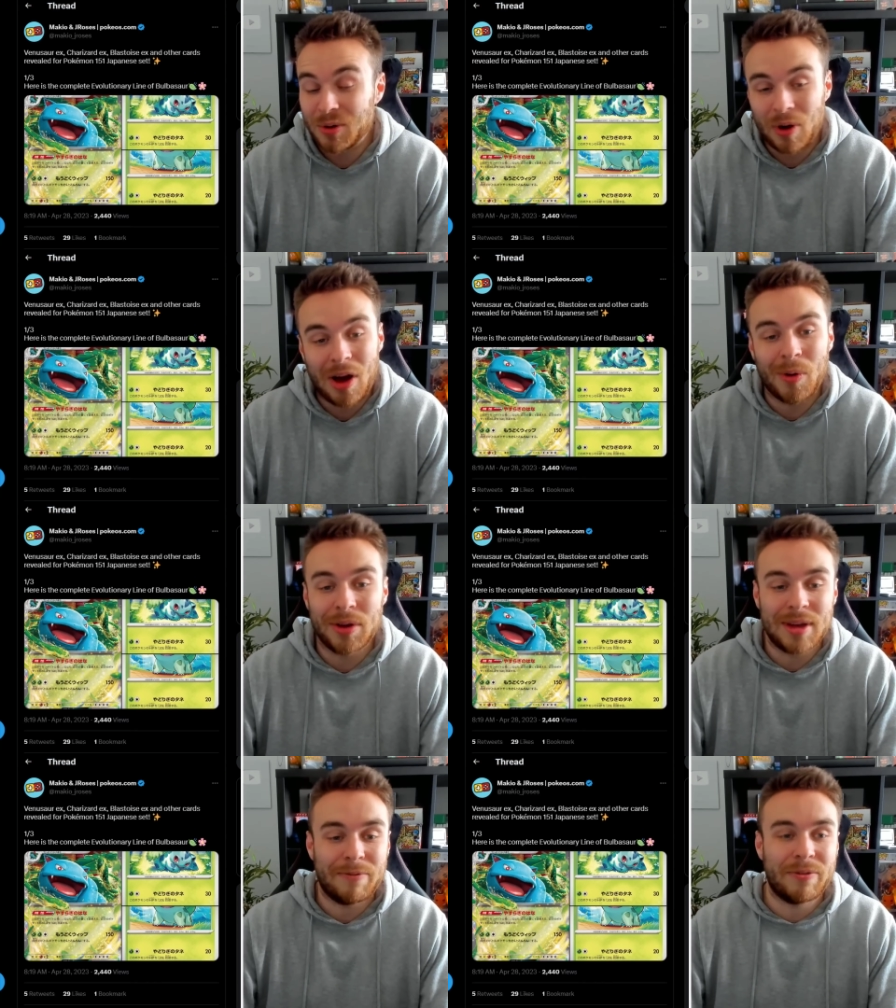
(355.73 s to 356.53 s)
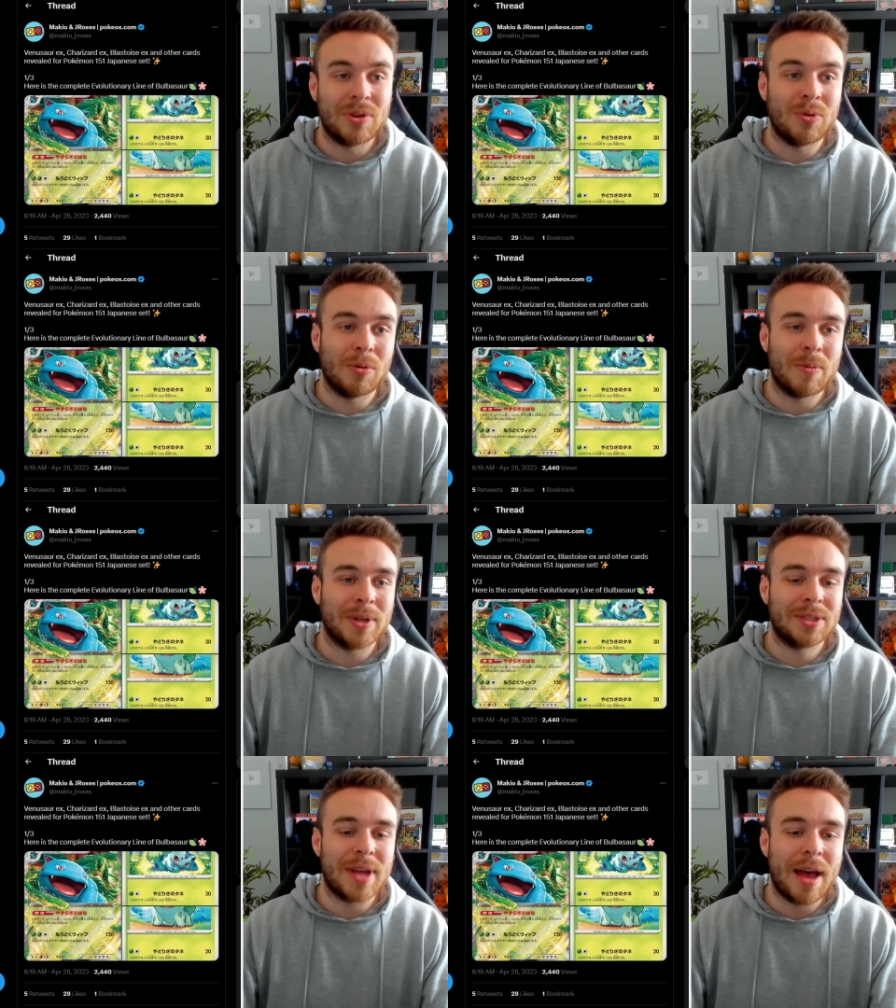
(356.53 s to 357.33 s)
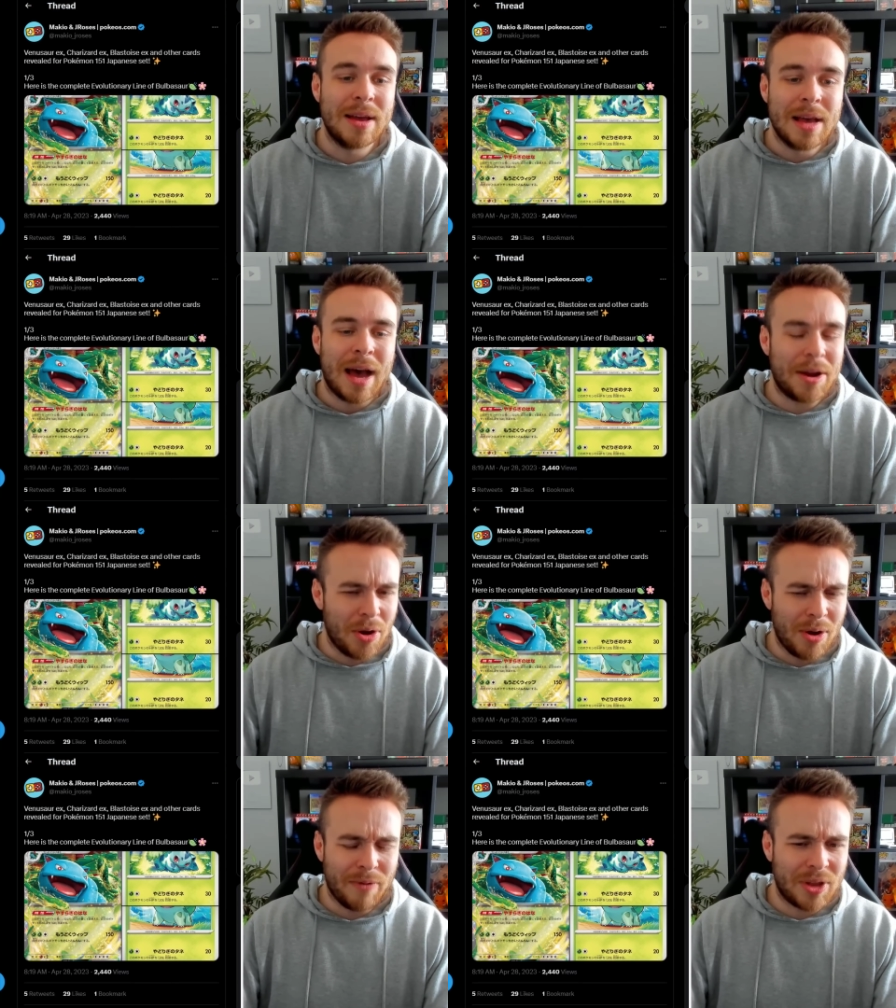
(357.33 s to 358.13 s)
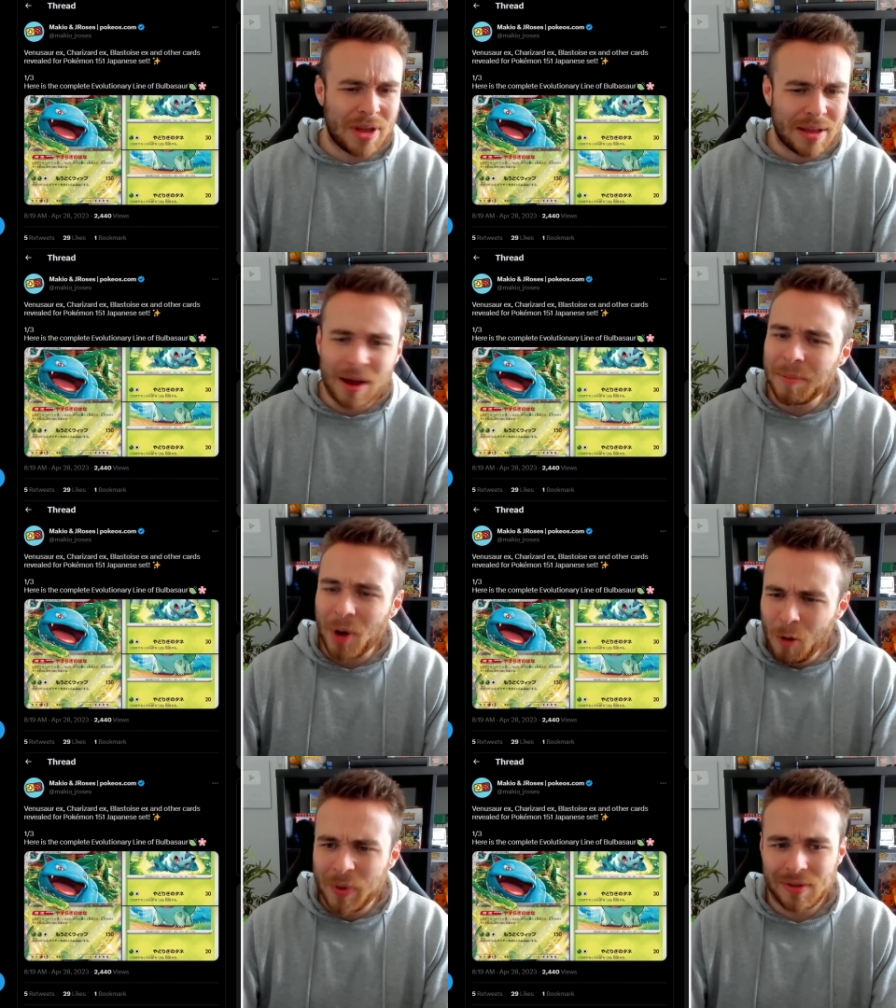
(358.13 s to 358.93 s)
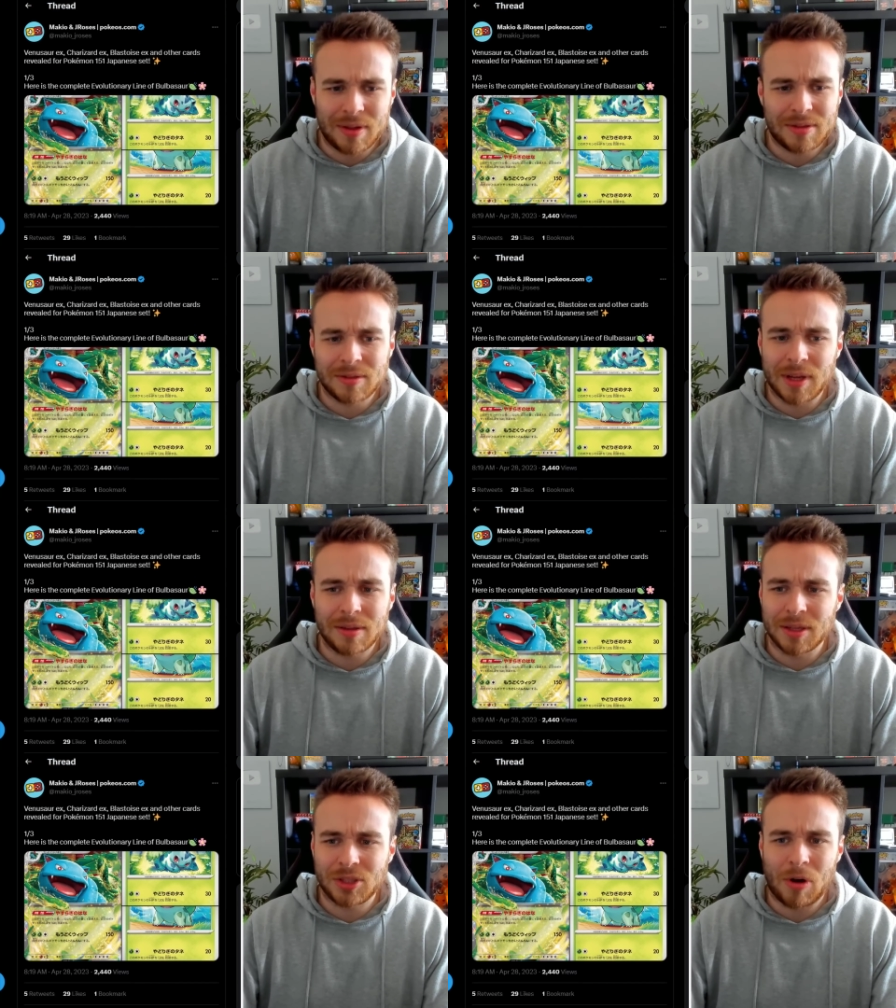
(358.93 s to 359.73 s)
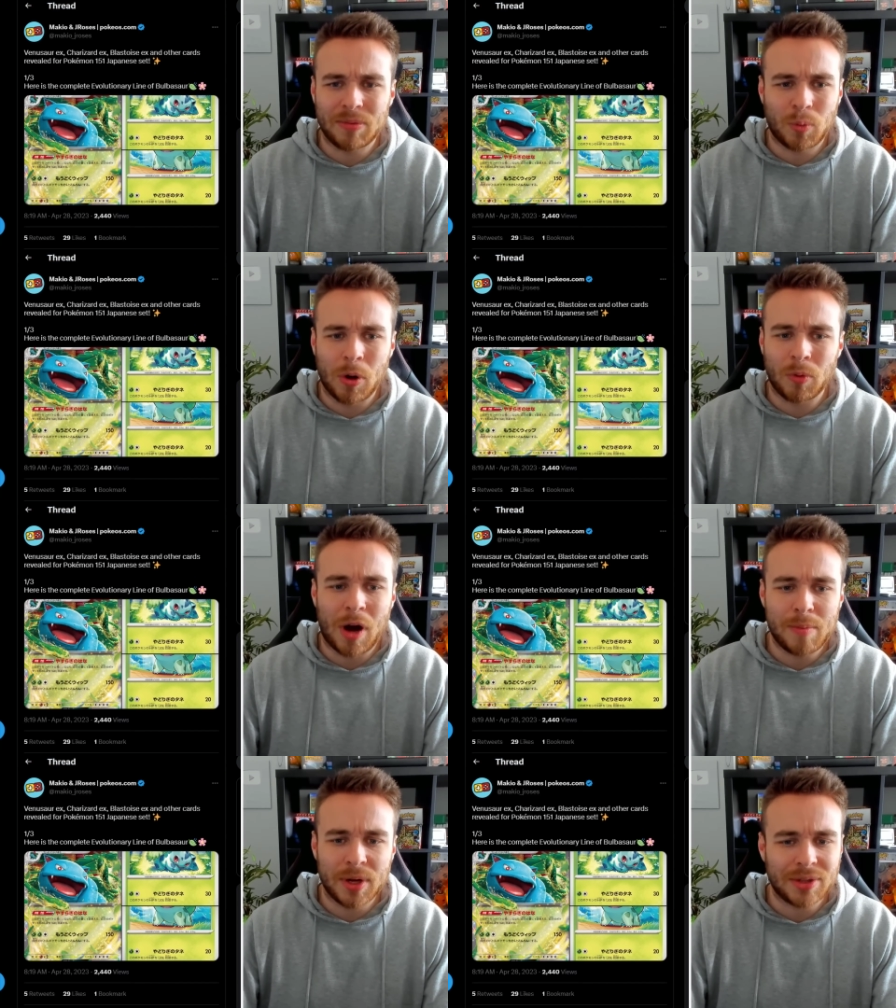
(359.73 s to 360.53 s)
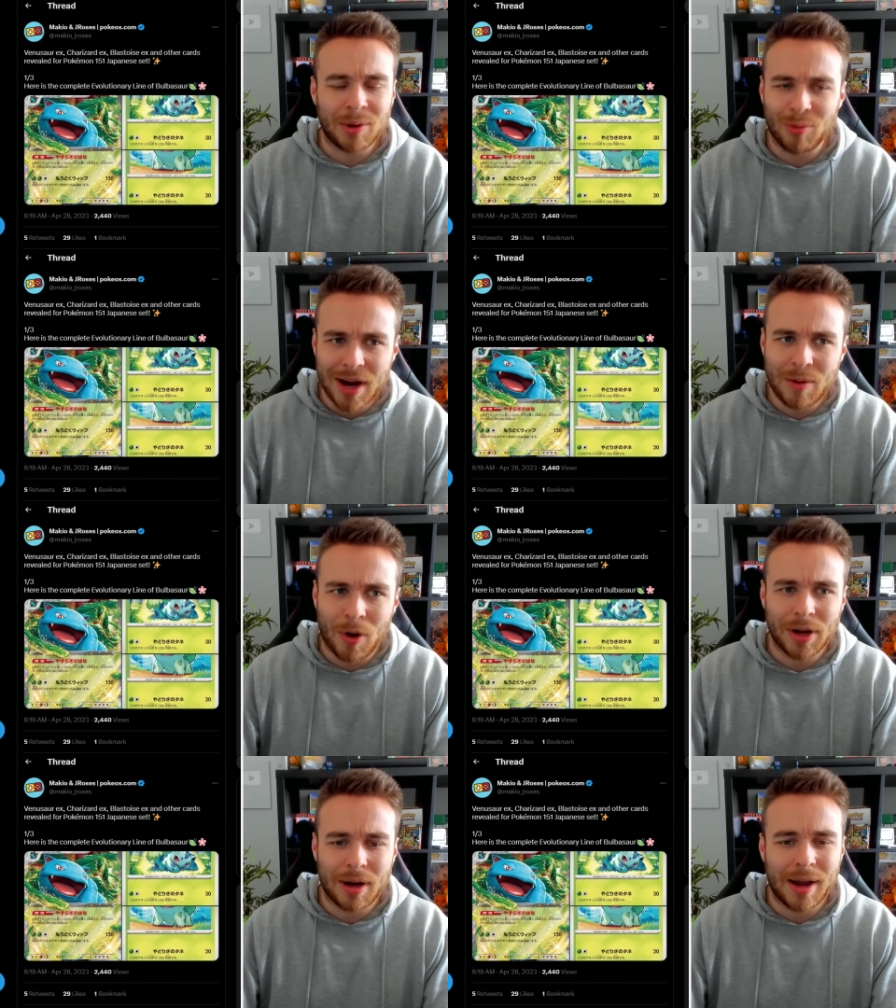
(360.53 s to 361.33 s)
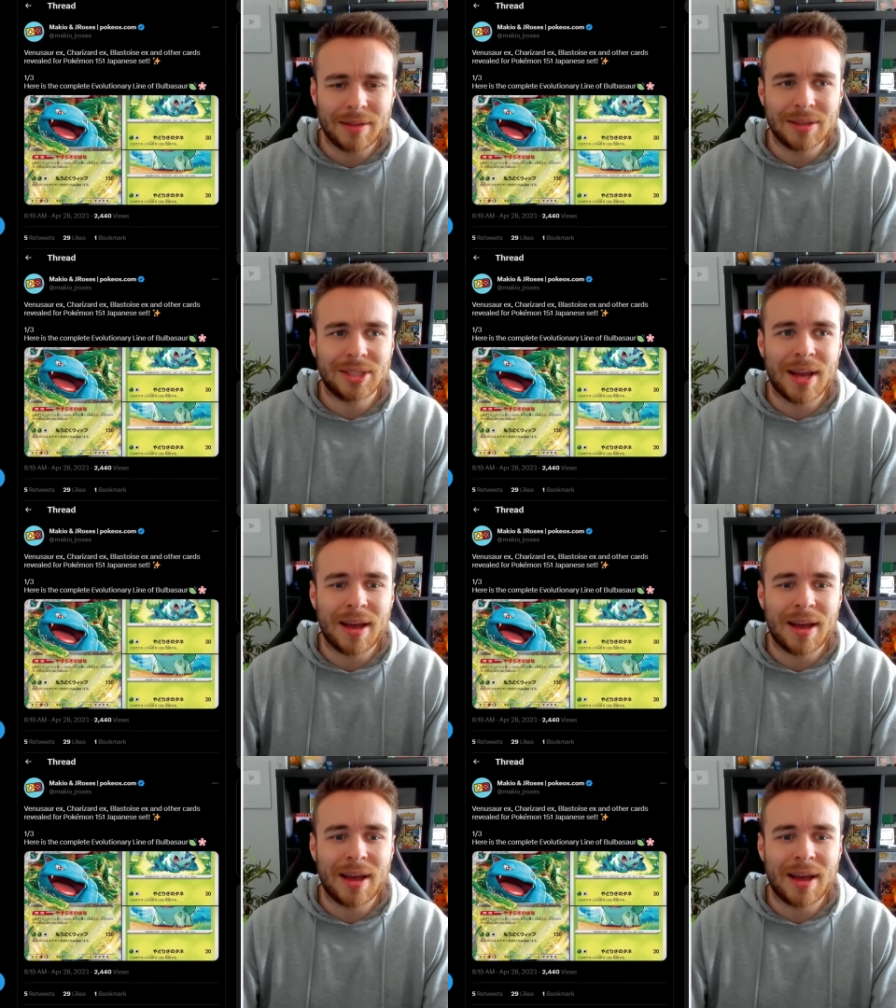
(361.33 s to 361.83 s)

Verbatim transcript: artwork there for the new upcoming set. I don't know if I'm hoping that this drops worldwide, because I really want to collect this set,